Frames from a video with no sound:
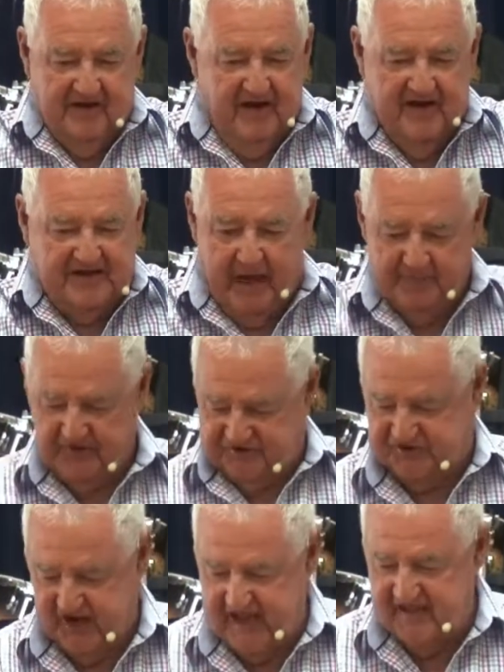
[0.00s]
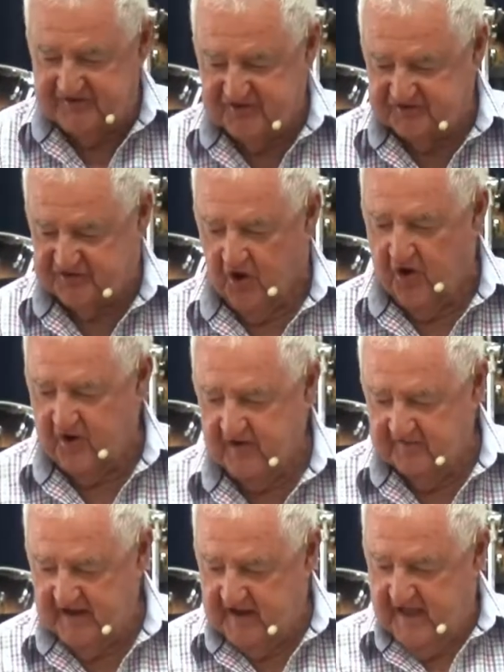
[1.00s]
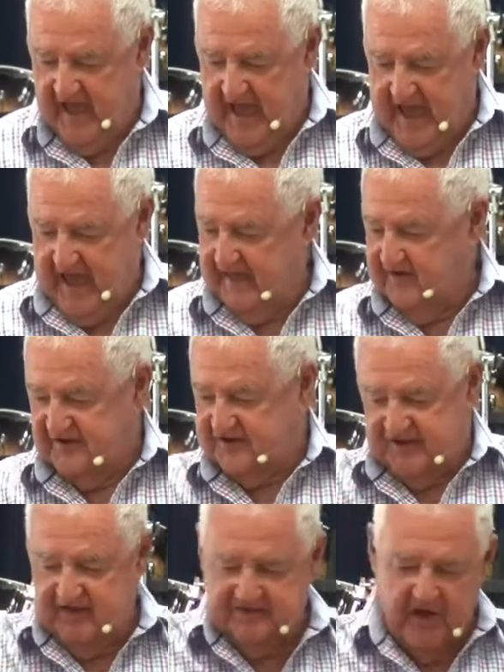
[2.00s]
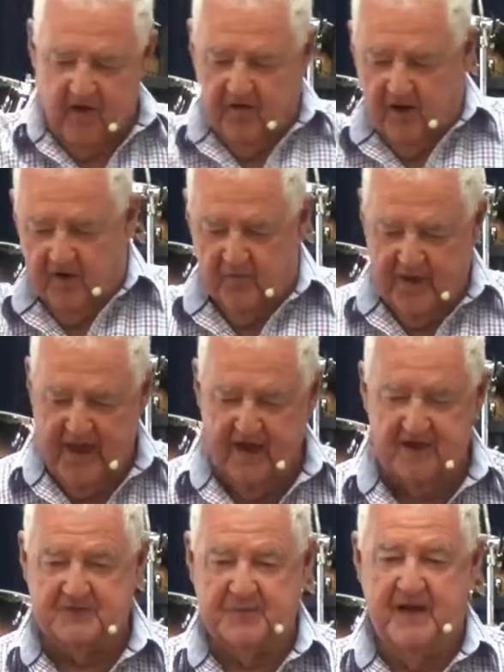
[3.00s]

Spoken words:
on a couple of chairs just talking, and there's things going on around us.